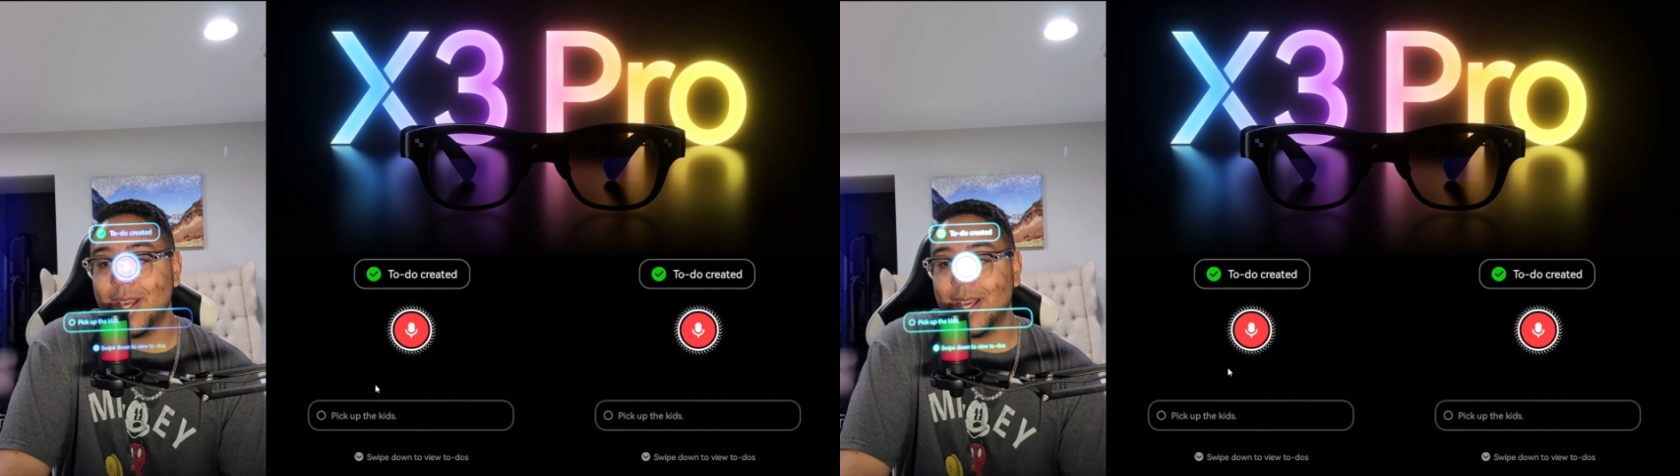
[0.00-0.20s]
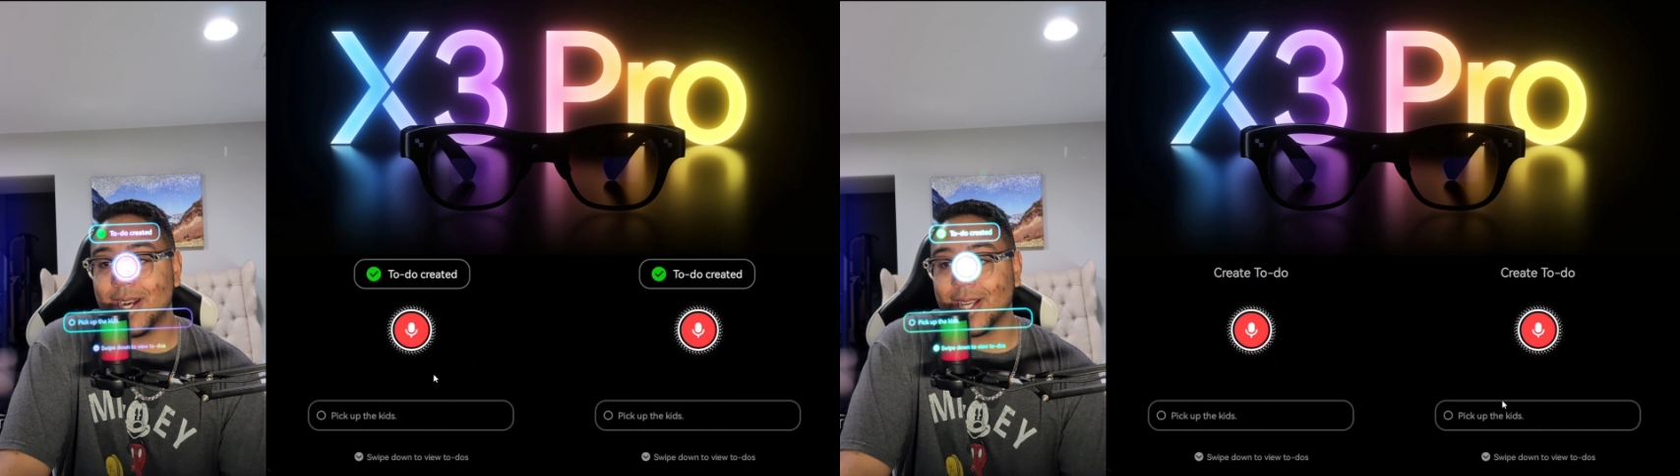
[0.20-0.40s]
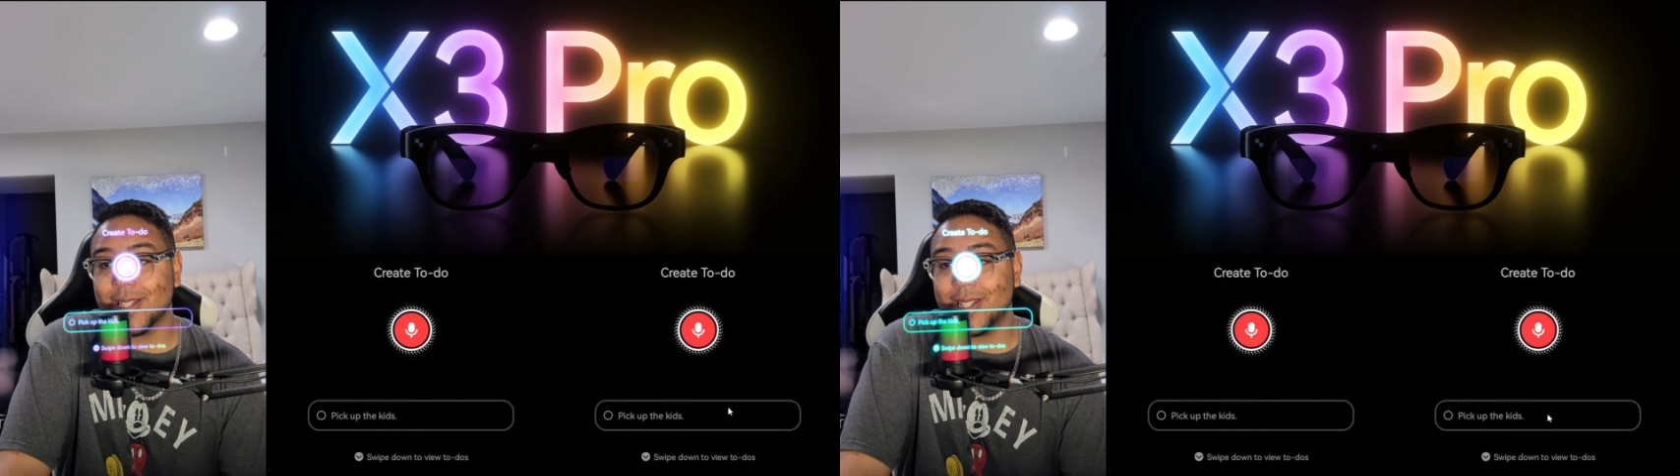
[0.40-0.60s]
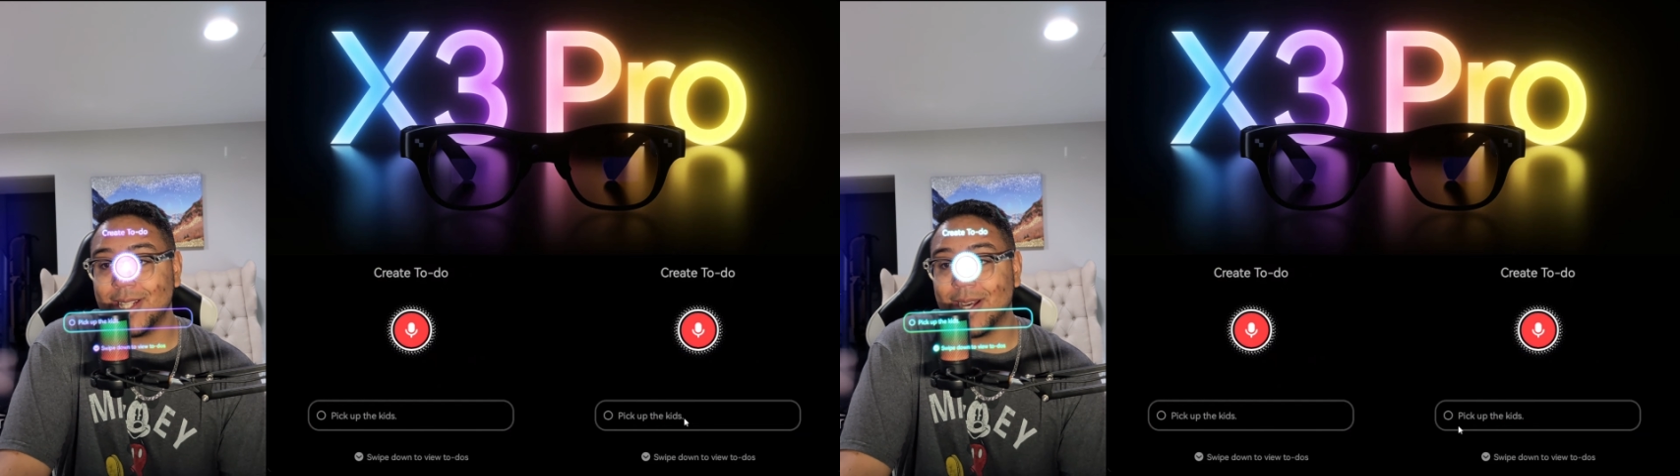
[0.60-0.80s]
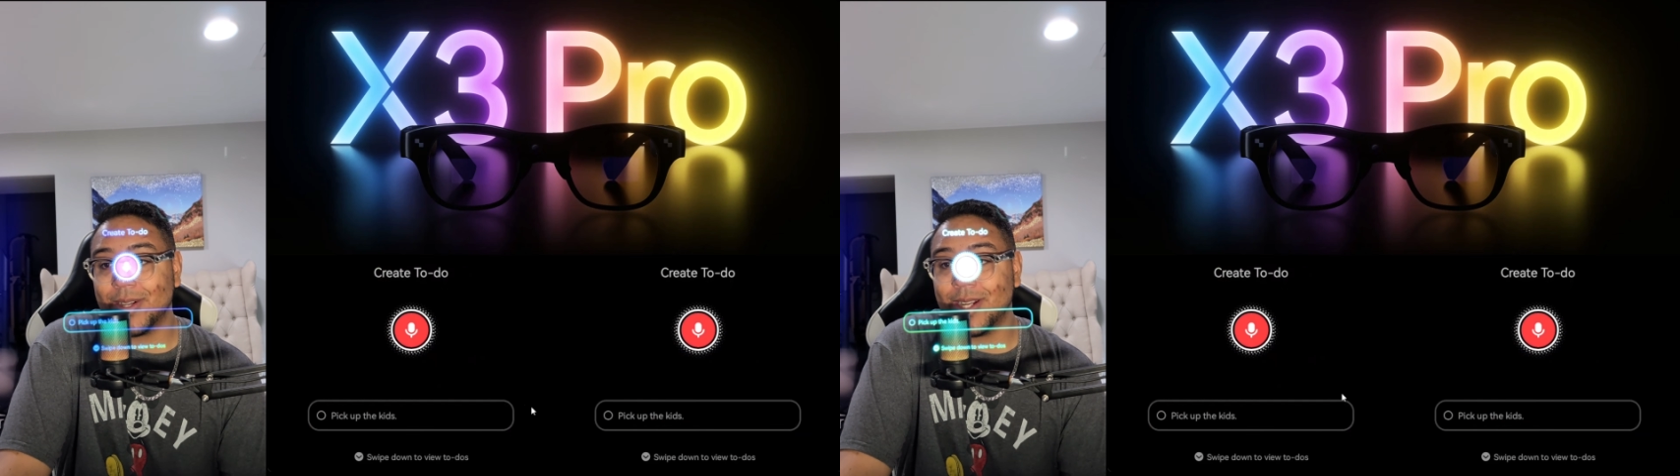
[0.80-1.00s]
And I can see
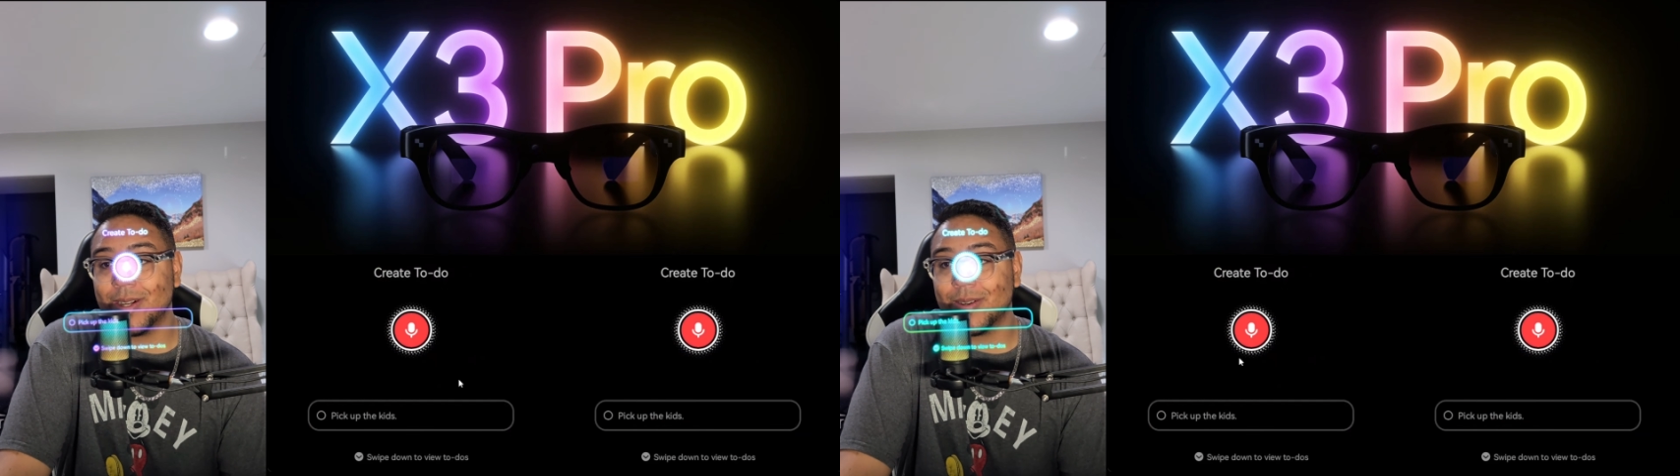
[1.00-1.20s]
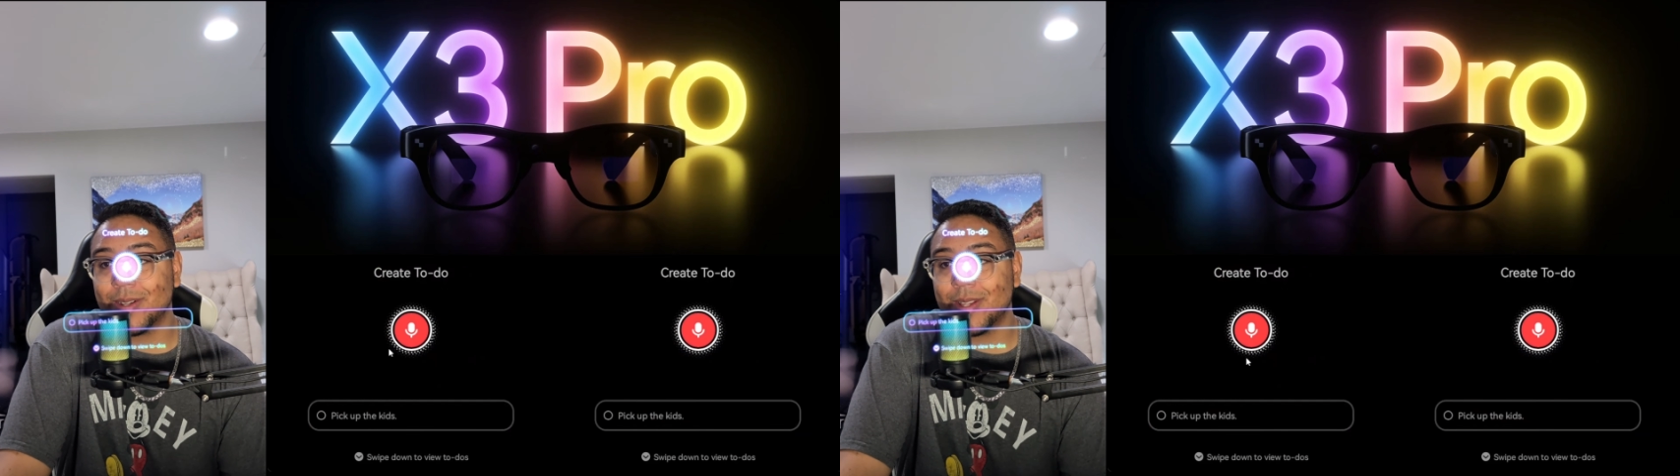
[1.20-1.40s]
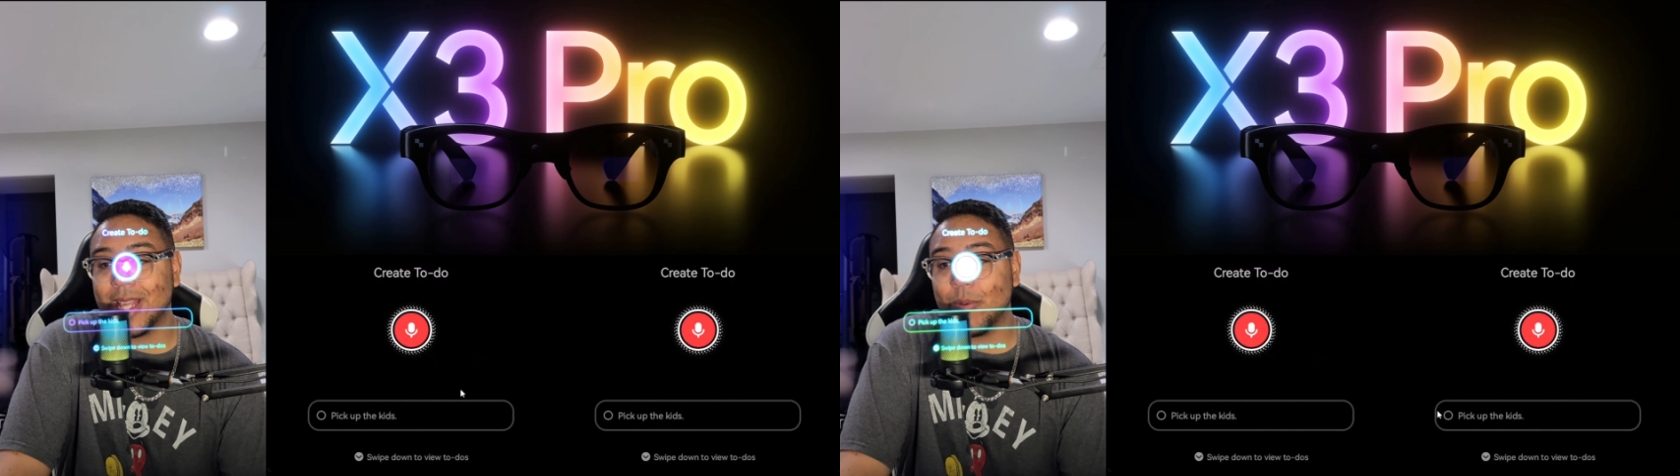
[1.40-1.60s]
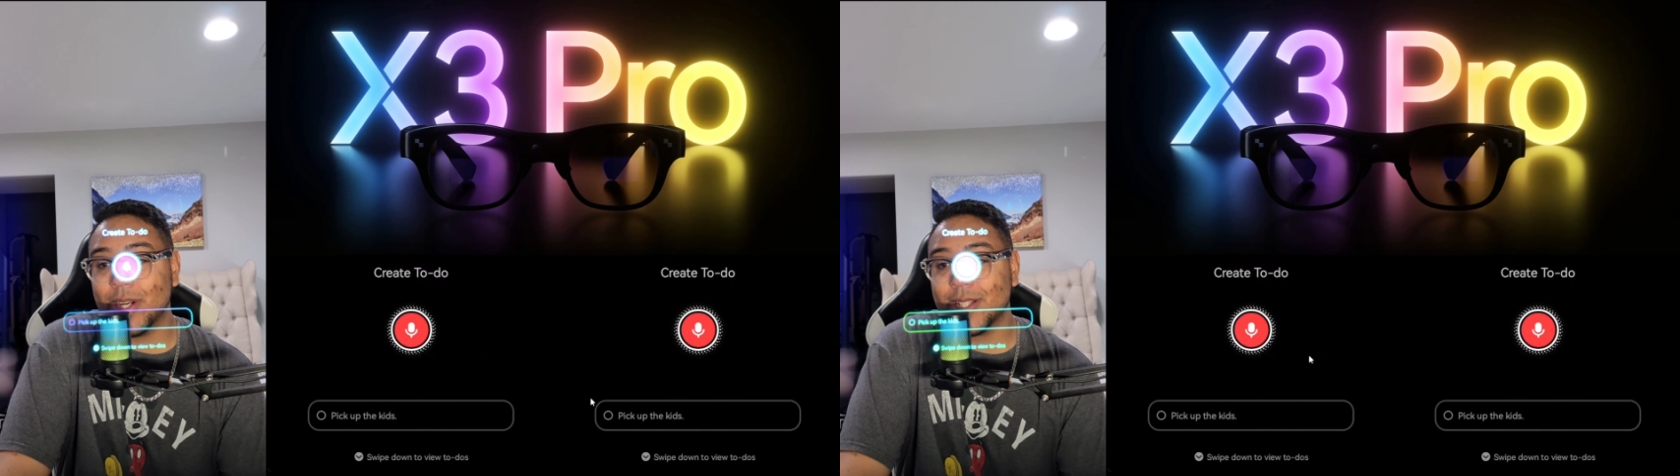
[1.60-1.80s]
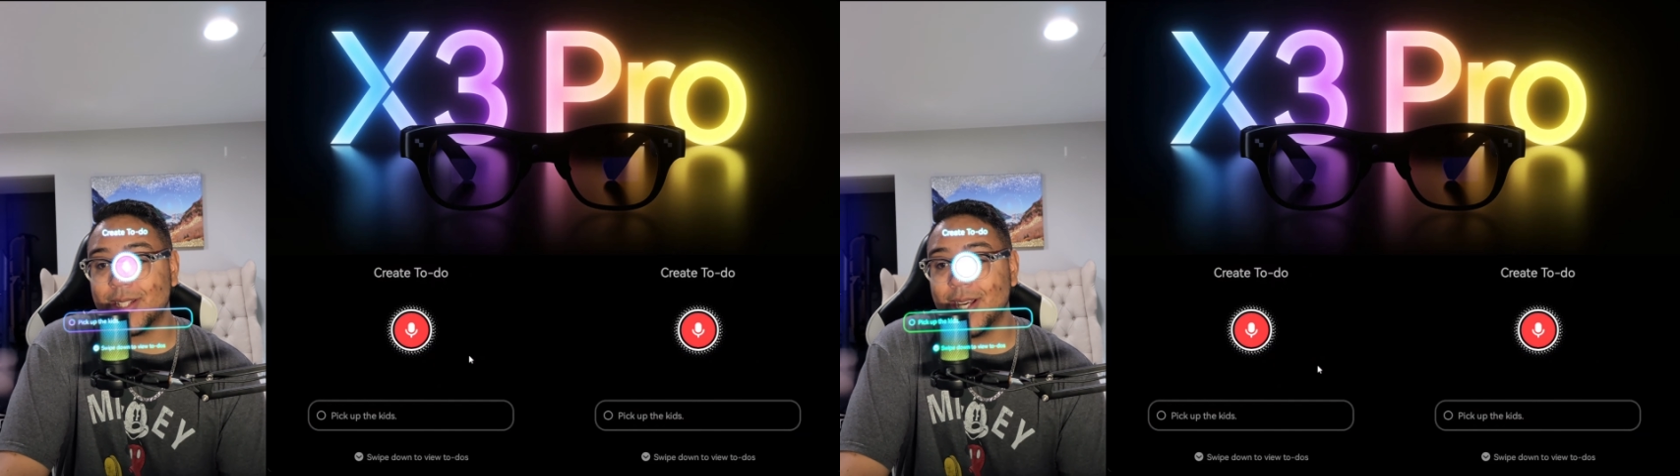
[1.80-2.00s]
down here that when
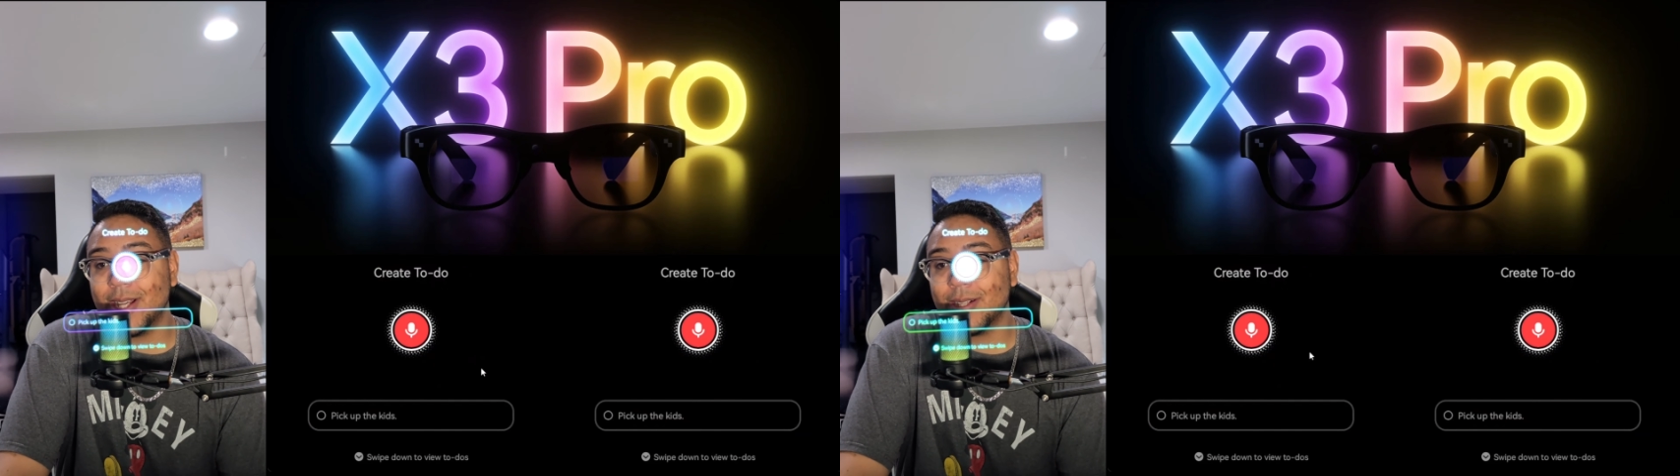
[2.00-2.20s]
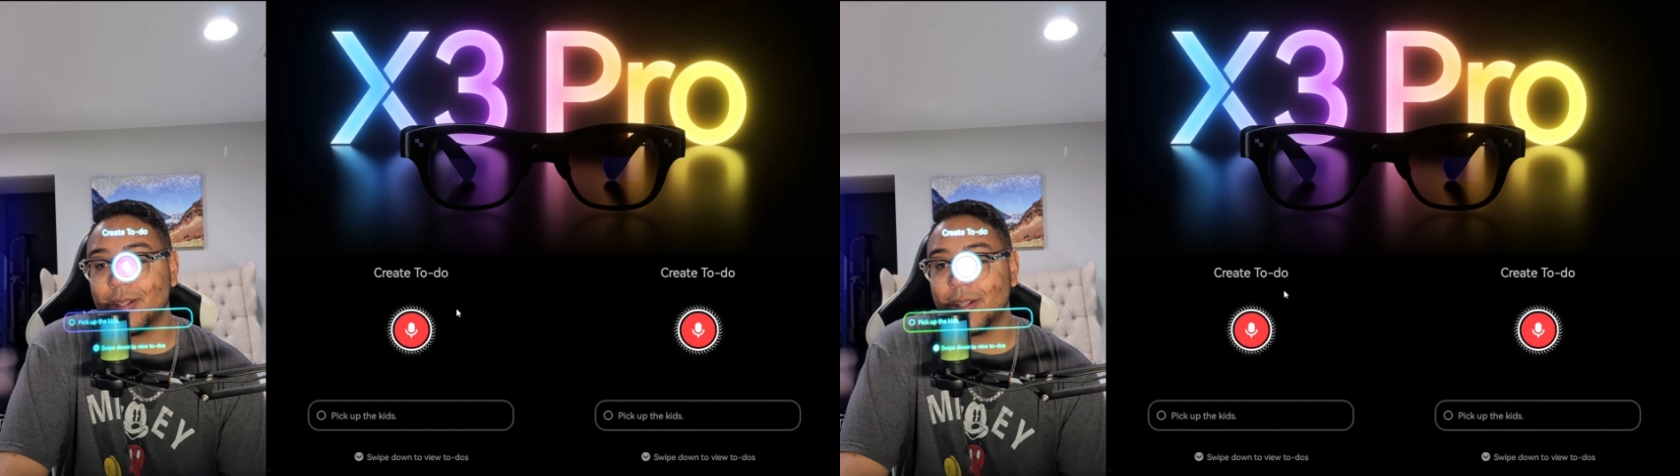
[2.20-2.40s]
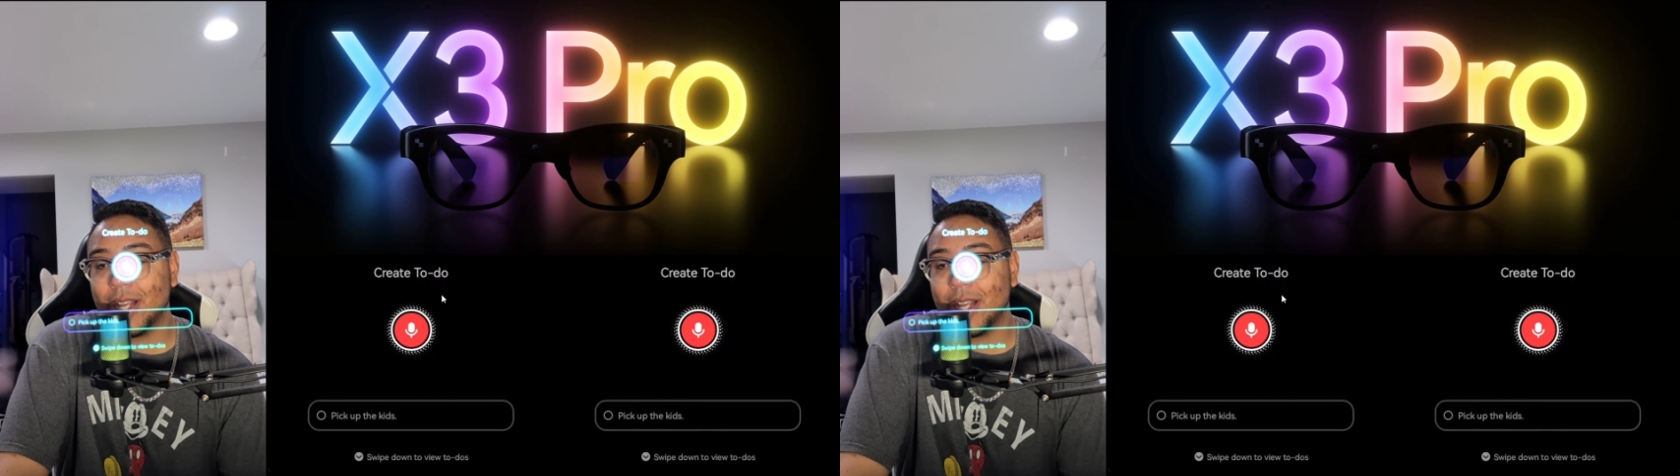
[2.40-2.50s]
it's done,